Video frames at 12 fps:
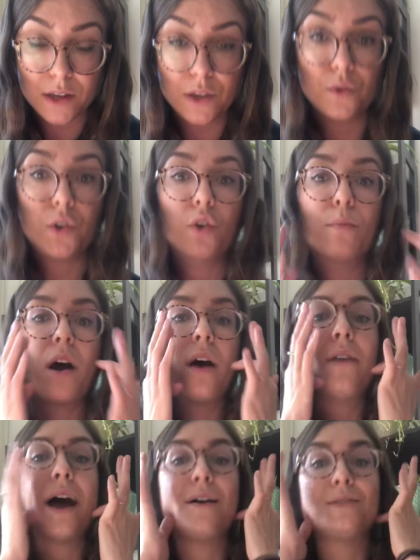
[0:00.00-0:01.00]
YouTube
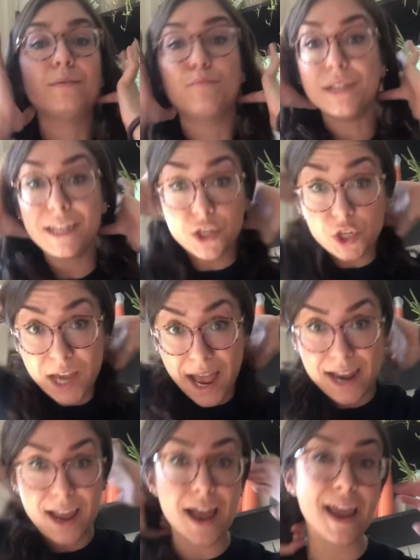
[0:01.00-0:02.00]
of how to bleach
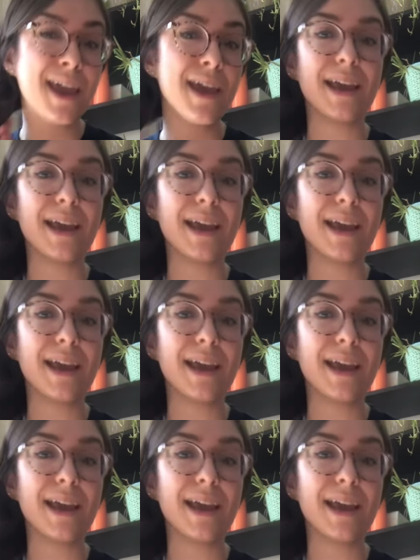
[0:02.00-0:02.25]
tie-dye.